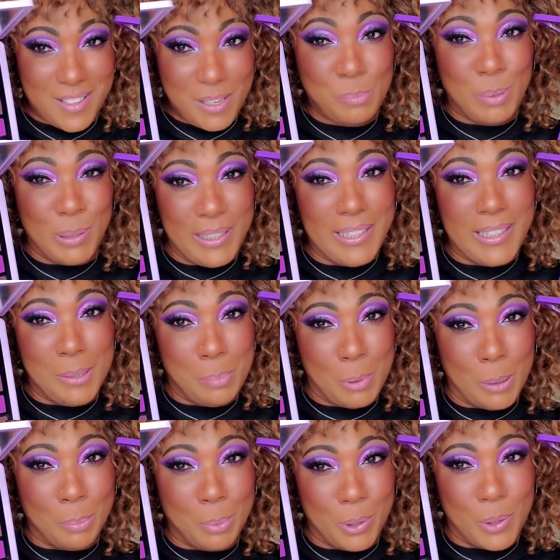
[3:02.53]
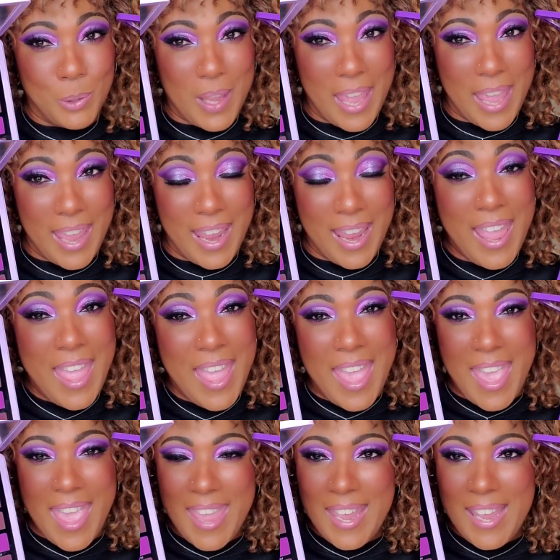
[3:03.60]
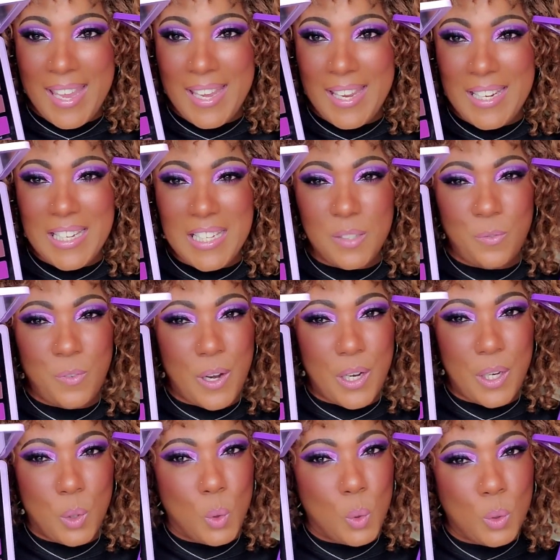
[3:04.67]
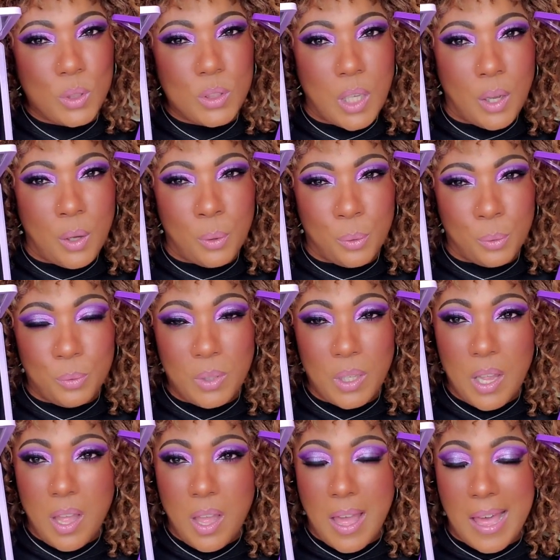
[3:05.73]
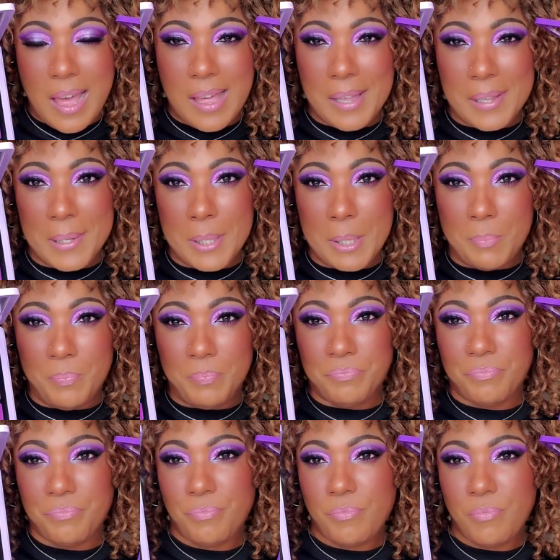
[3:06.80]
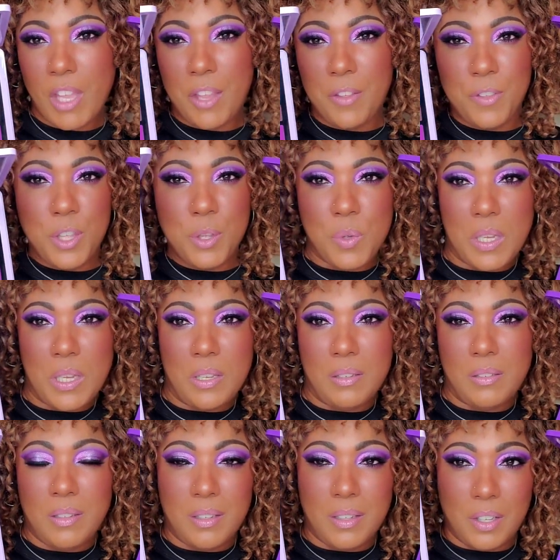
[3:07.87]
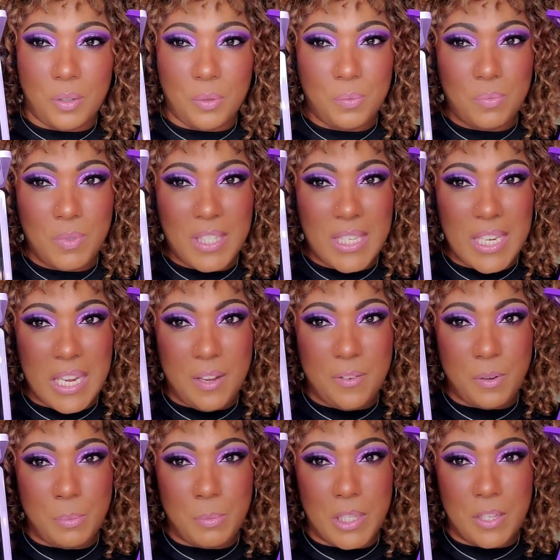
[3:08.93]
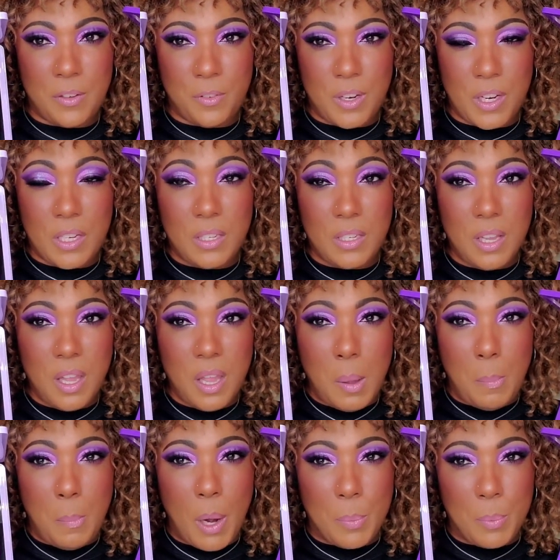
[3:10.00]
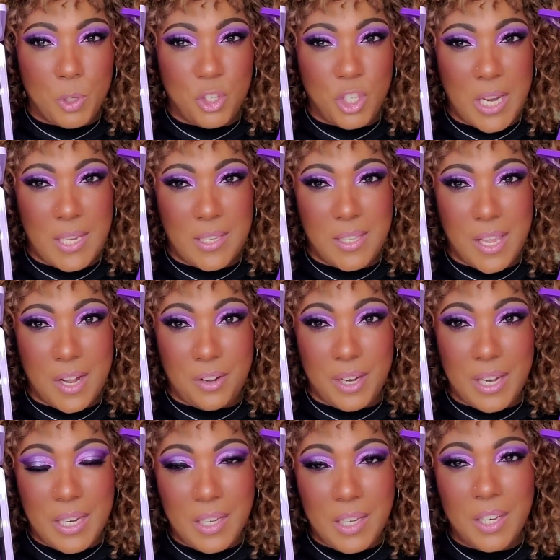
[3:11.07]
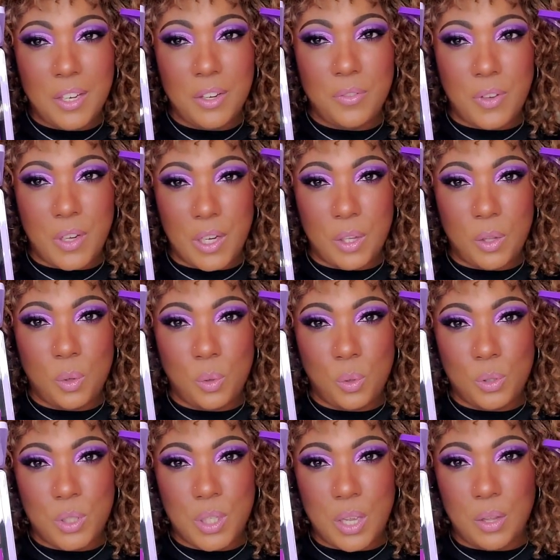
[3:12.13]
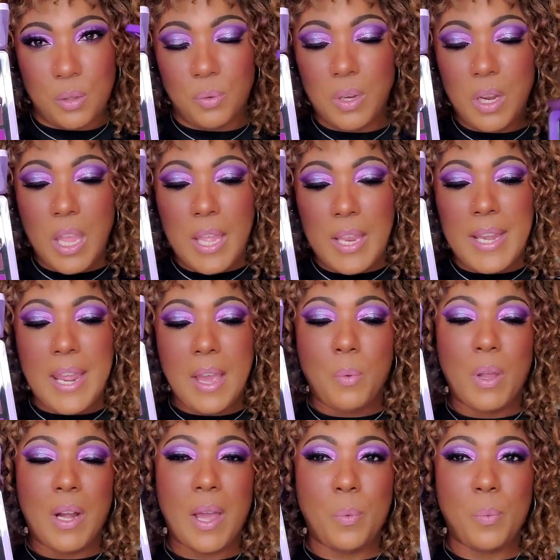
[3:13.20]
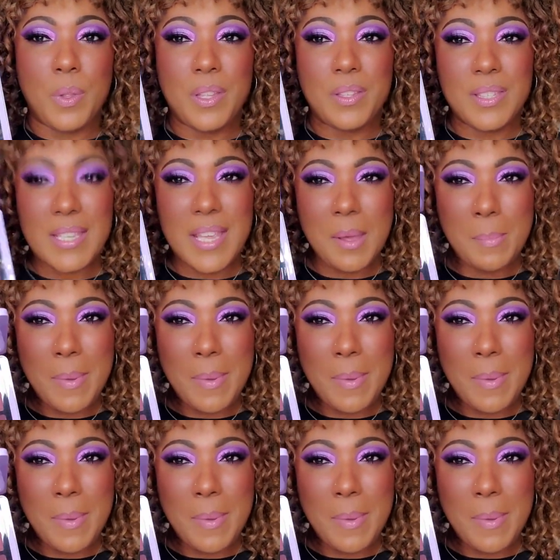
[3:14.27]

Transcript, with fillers: completely purple, okay? And it's very cool tone. Um, if you can, you know, see from the different purple shades that are in here, very cool tone. Now, what I will say